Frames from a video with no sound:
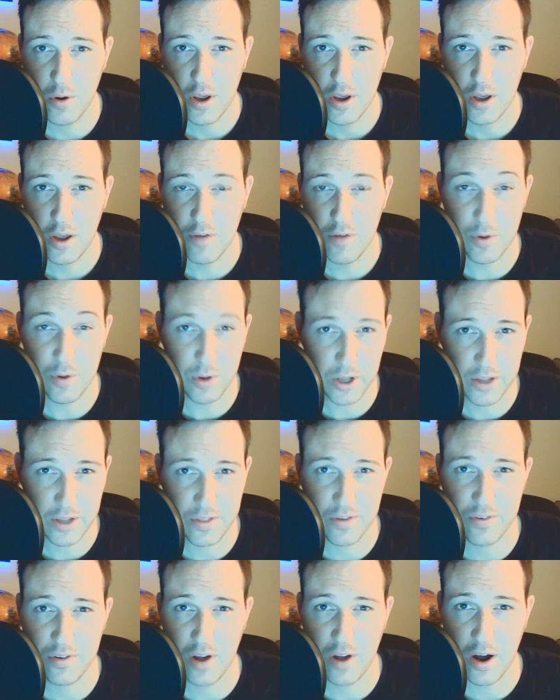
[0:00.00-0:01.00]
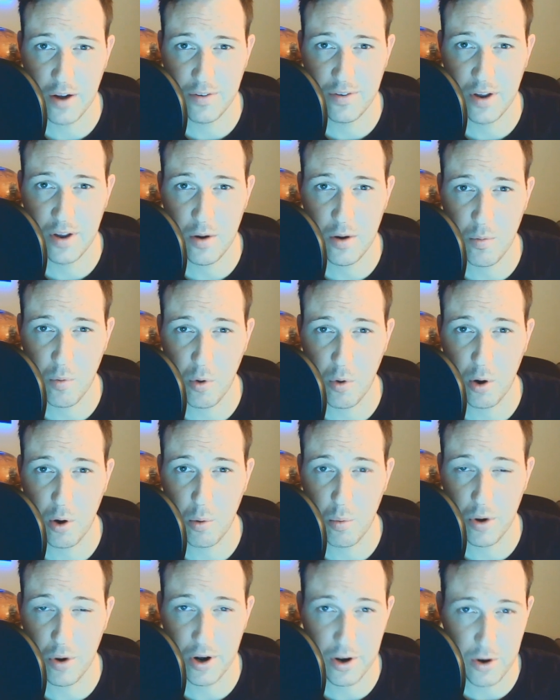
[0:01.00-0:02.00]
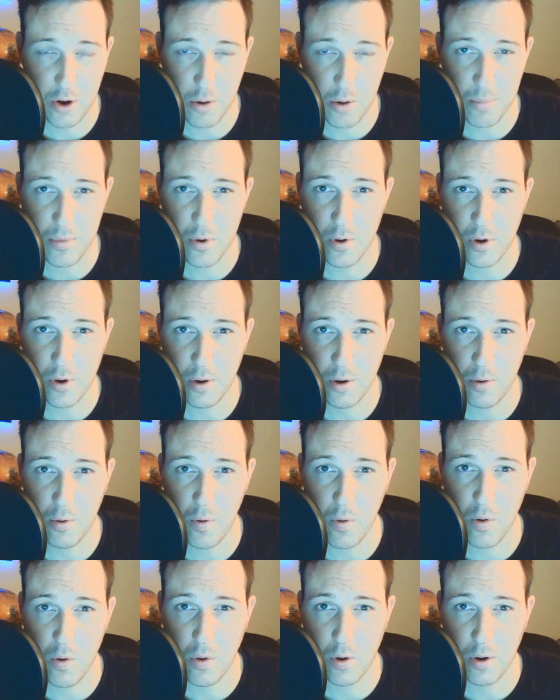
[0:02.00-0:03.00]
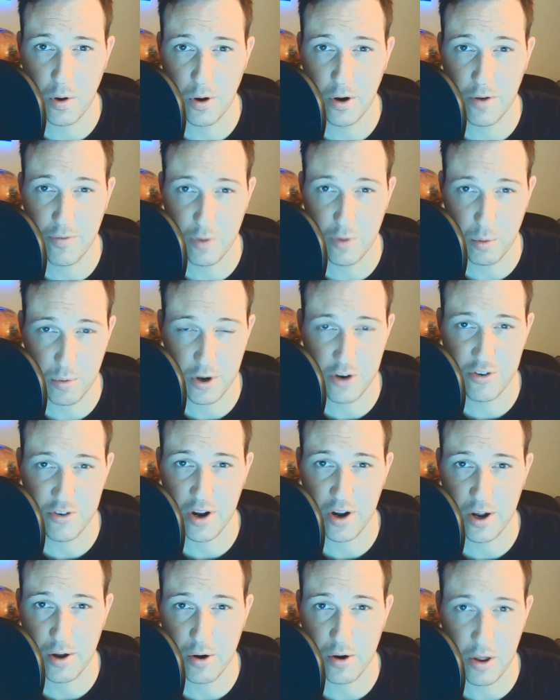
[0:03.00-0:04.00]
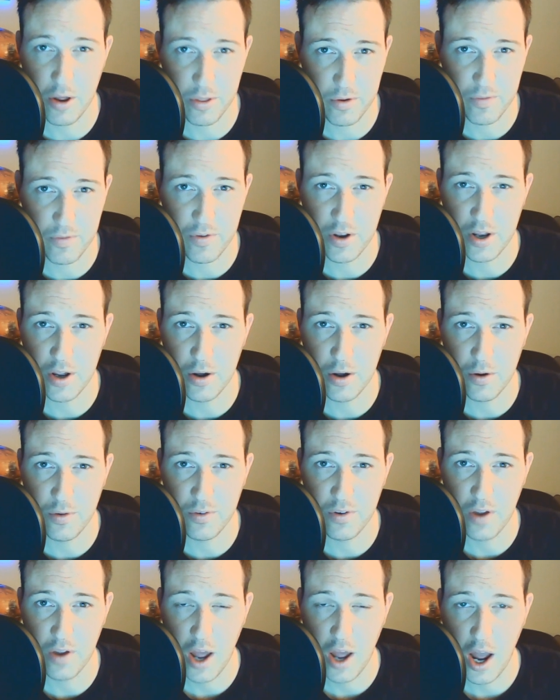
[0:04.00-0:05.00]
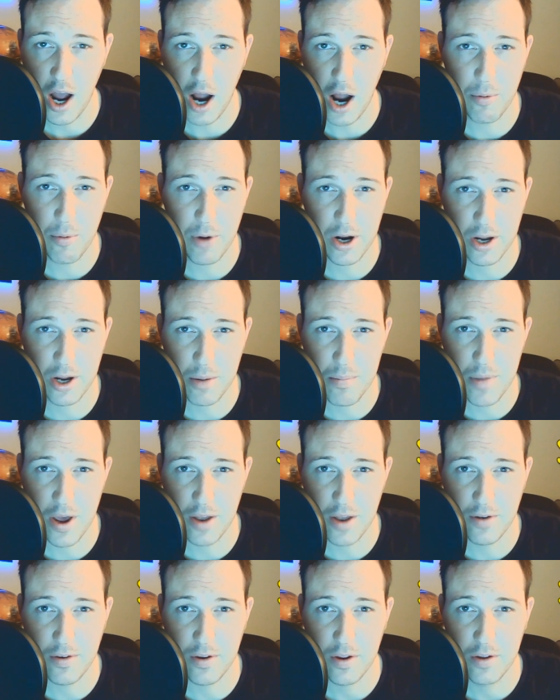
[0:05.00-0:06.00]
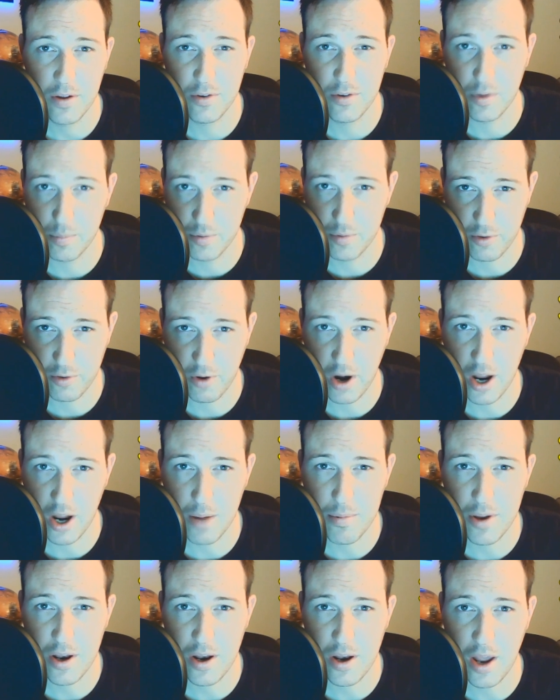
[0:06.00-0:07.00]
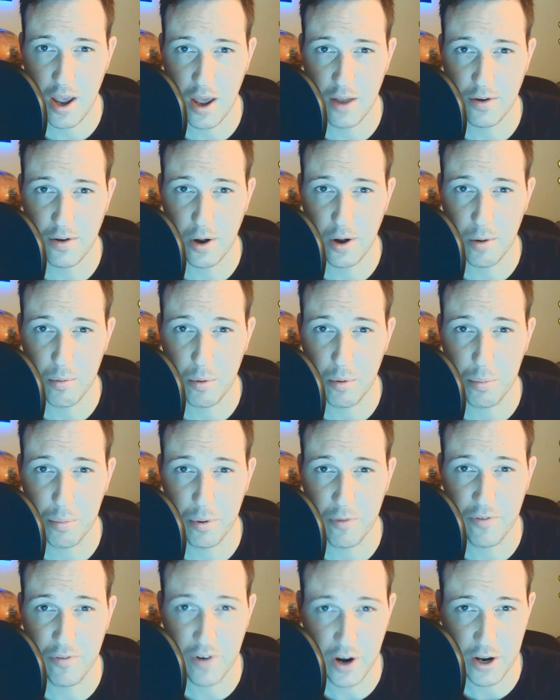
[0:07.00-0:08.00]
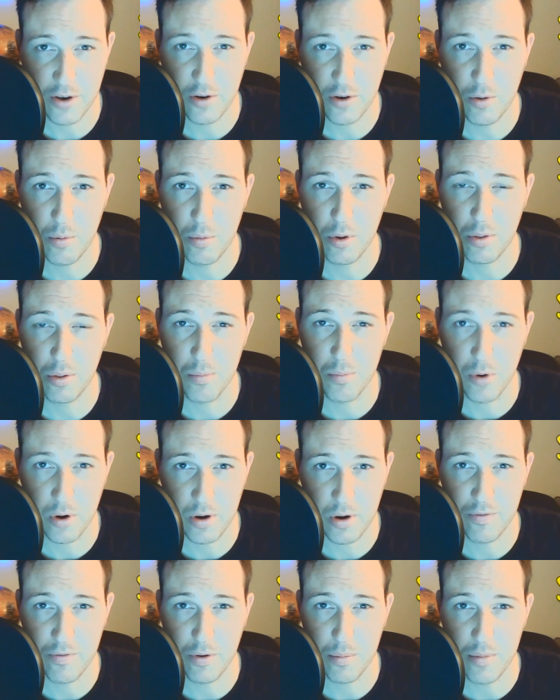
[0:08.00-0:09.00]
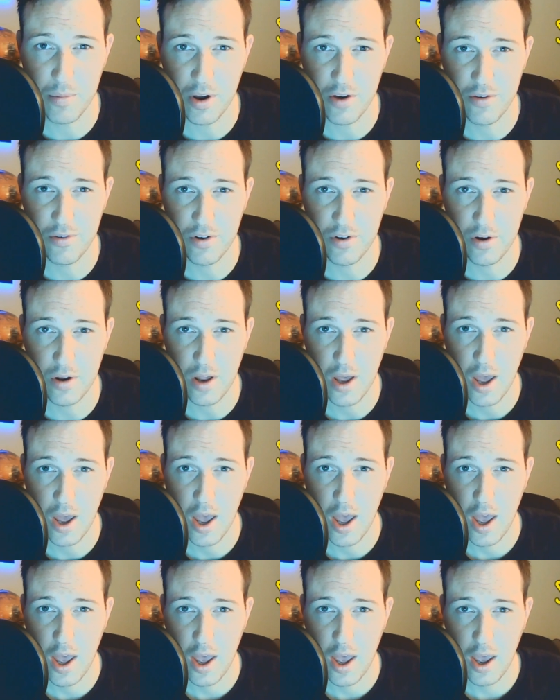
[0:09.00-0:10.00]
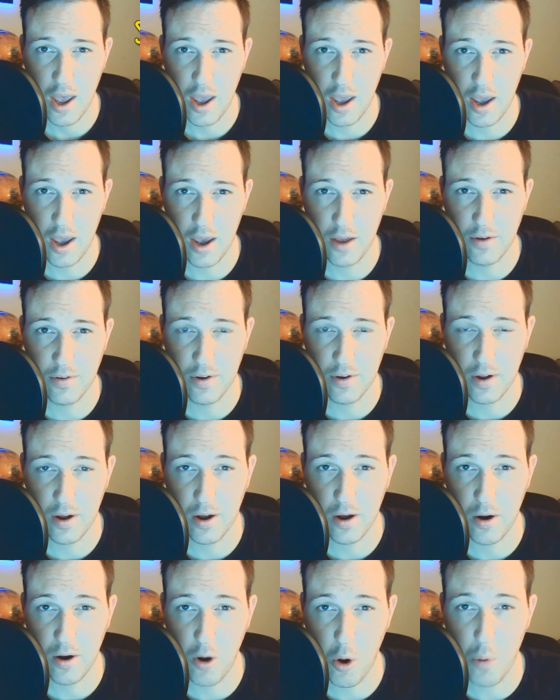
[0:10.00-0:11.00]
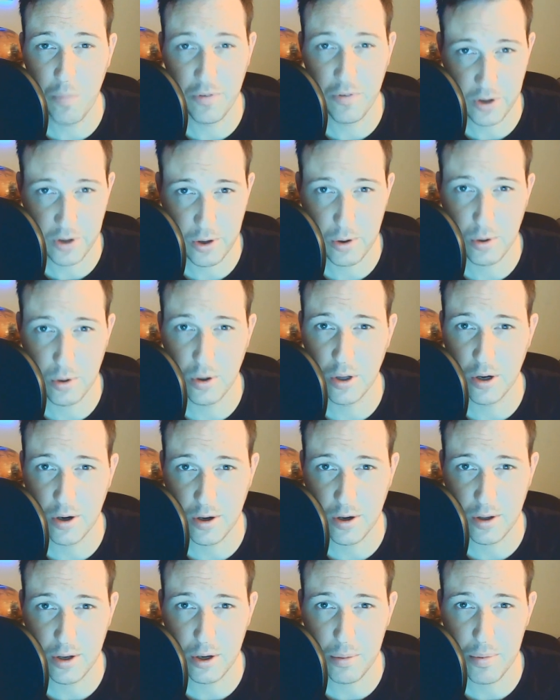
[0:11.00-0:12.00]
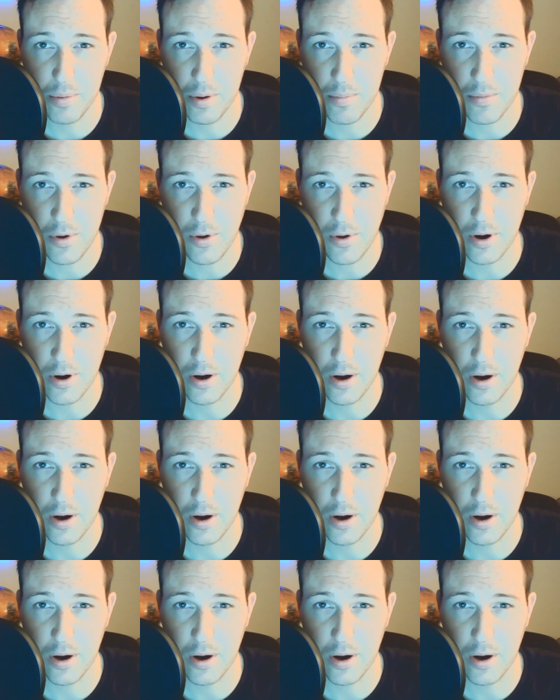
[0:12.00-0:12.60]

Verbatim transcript: if you like this content or want to know more, or if you want to check out other videos, I recommend subscribing and I will provide you with more information. And uh, hopefully, you'll learn a little bit more.